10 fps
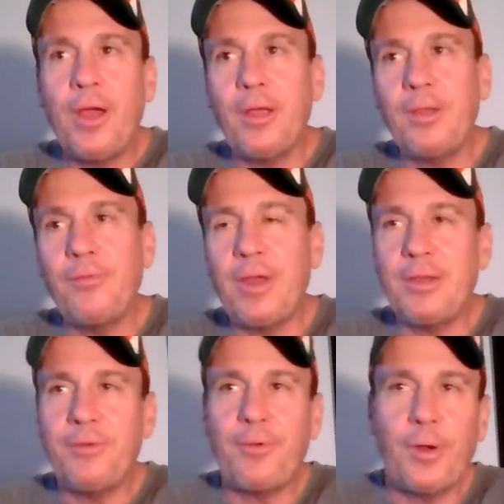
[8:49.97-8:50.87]
You've
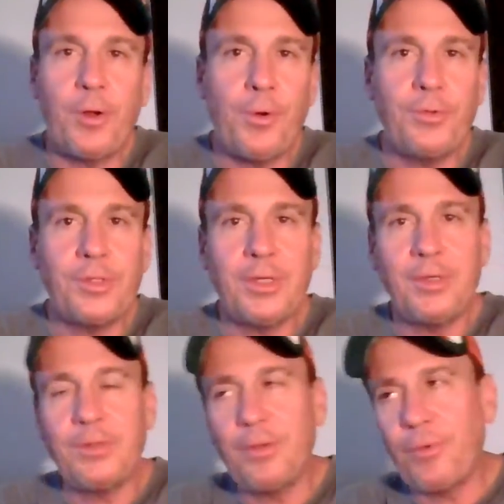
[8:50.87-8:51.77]
had different
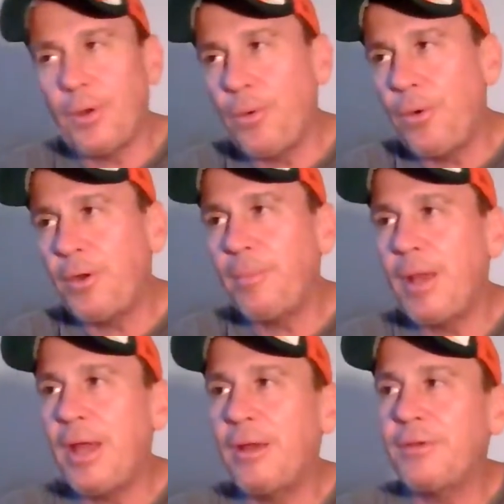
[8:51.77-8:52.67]
coaches, different
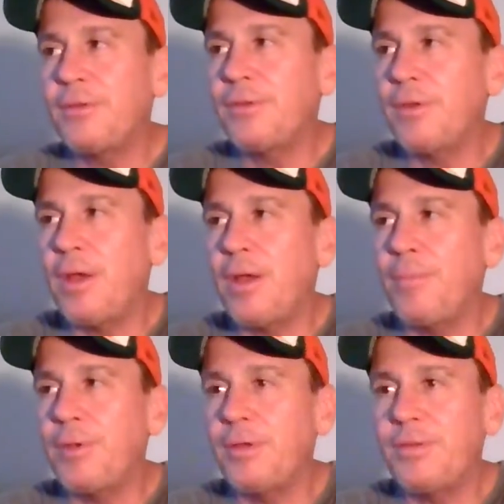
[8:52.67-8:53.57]
quarterbacks.
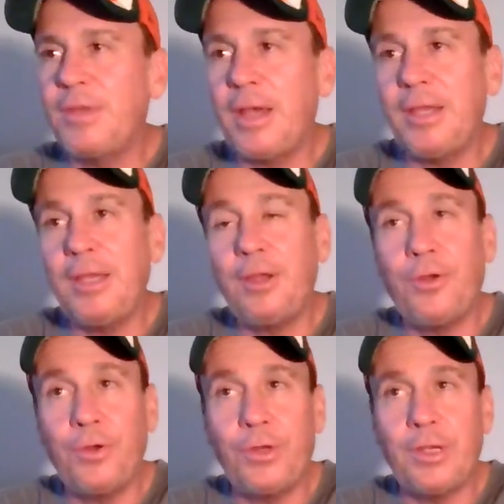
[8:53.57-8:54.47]
Gesicki
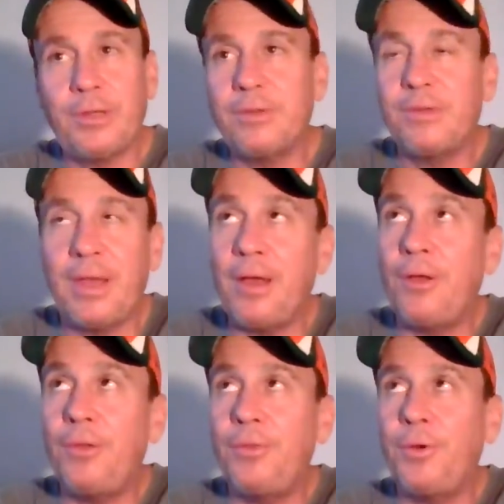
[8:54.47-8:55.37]
could
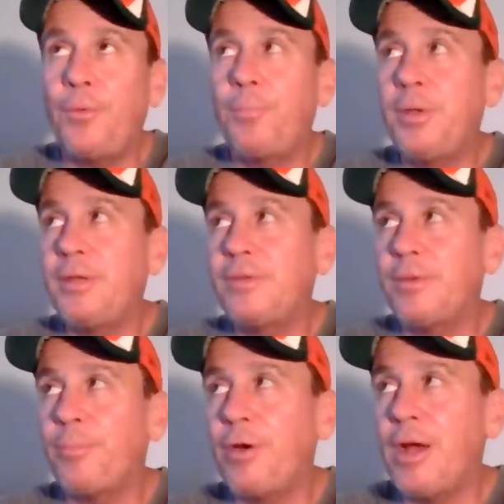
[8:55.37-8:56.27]
excel. Don't be
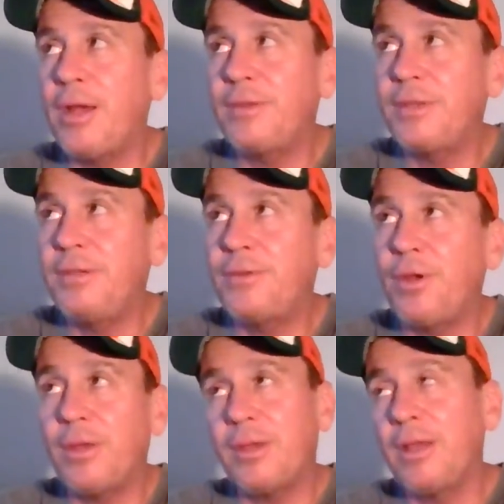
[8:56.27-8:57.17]
surprised. He's,
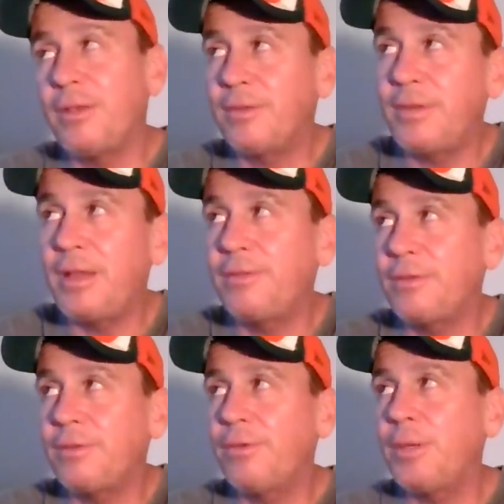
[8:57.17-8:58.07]
in a sense,
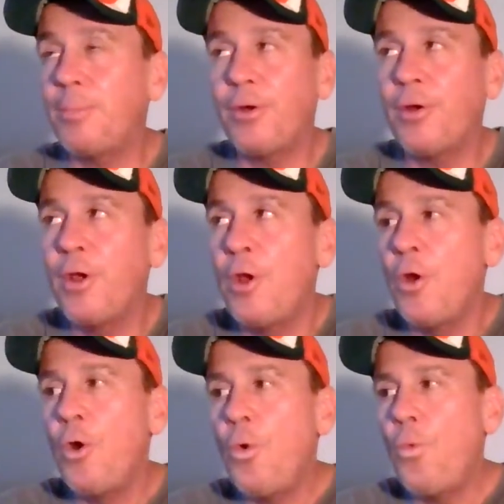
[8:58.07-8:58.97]
a sleeper.
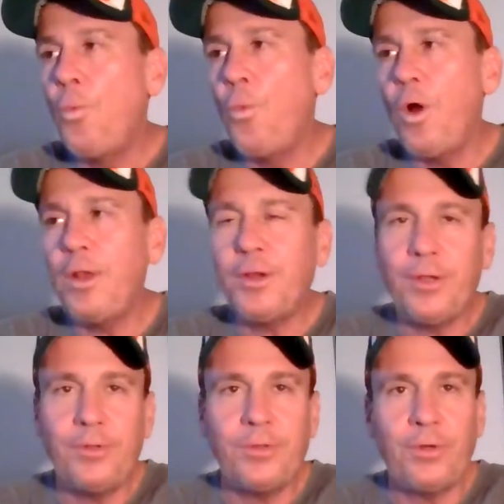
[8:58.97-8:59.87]
One
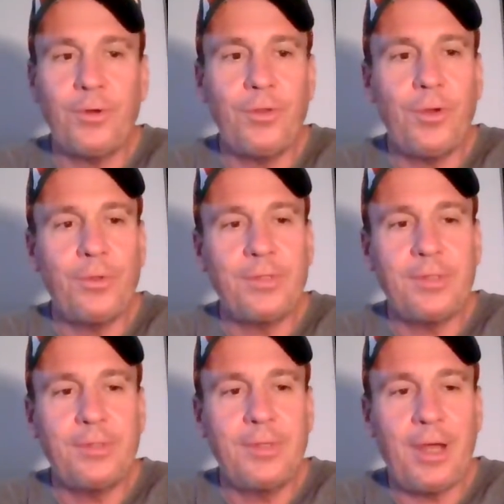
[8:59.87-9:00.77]
concern, though, is
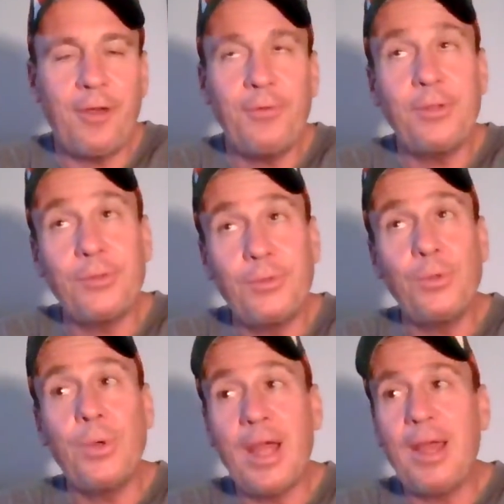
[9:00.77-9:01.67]
the Dolphins
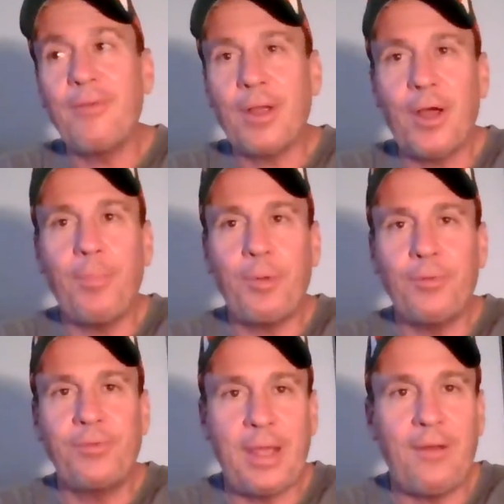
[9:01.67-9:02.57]
do have a couple
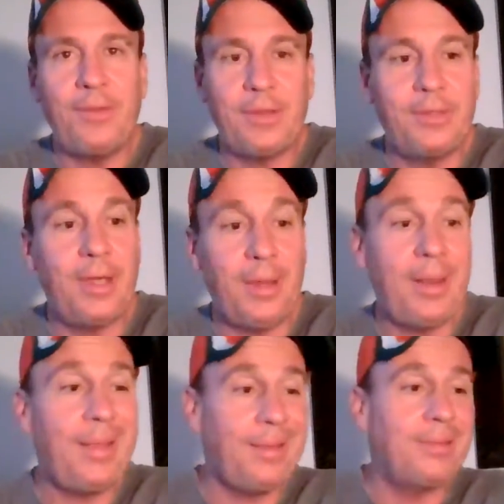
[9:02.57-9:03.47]
of talented
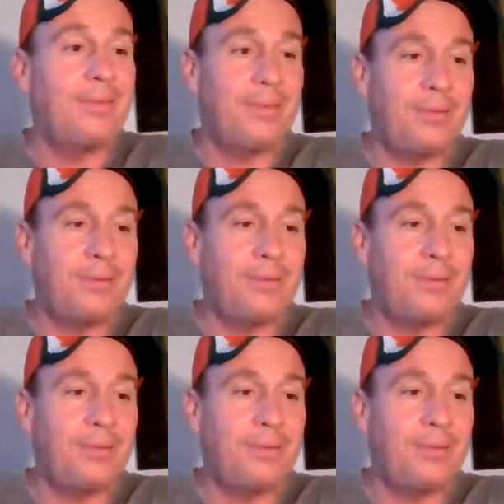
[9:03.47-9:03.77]
tight ends.